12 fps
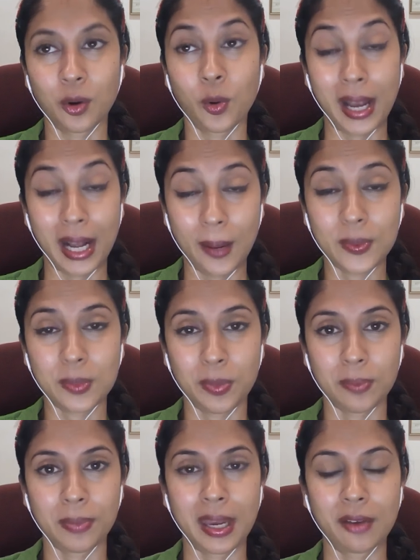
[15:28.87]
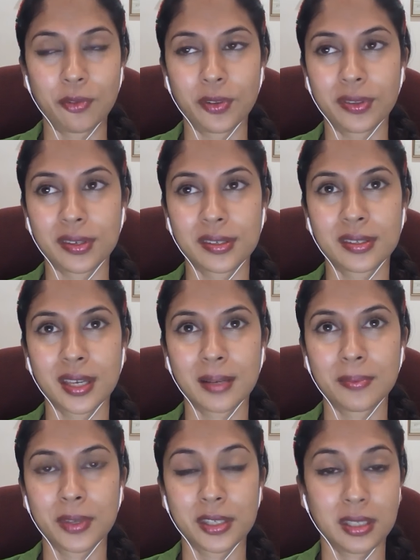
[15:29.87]
who I helped prepare for
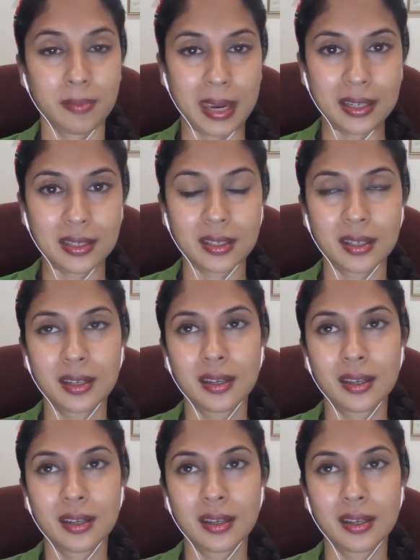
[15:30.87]
this debate.